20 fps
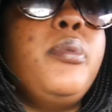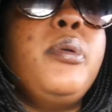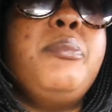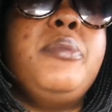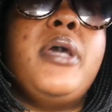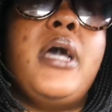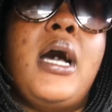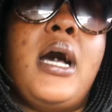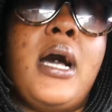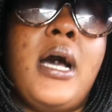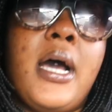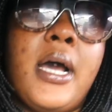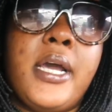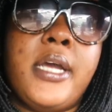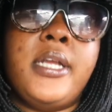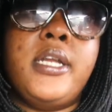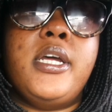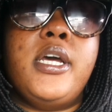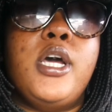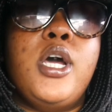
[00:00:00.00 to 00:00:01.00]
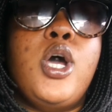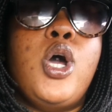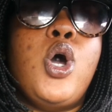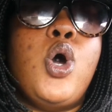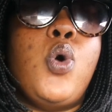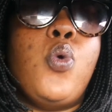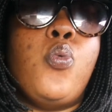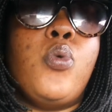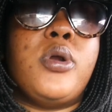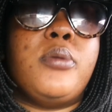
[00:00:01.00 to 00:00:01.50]
behind
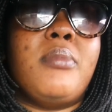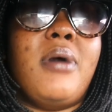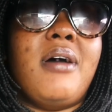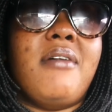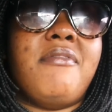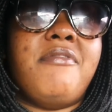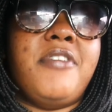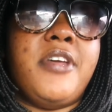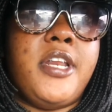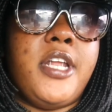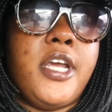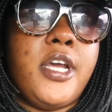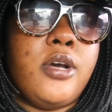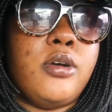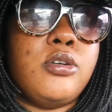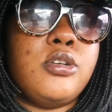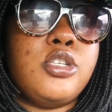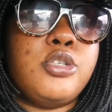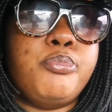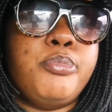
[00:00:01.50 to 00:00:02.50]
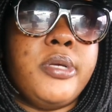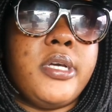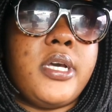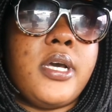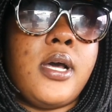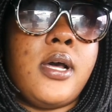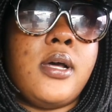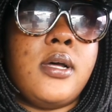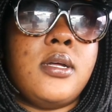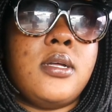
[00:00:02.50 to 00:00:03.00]
with my videos
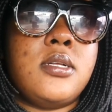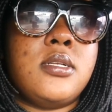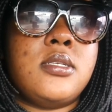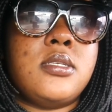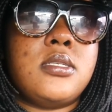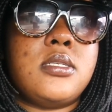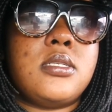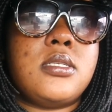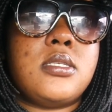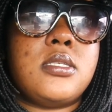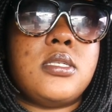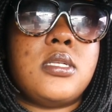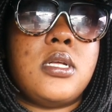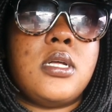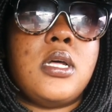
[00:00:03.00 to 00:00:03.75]
because